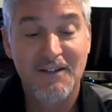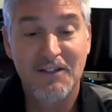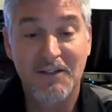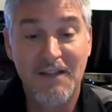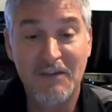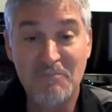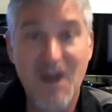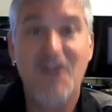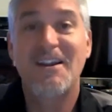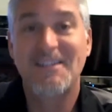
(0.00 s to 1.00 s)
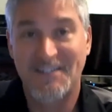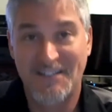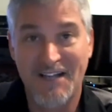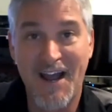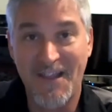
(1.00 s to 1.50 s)
and marry this
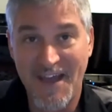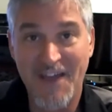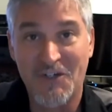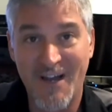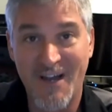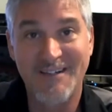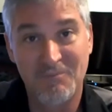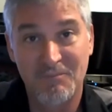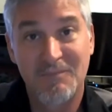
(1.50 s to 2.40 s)
guy that had tried to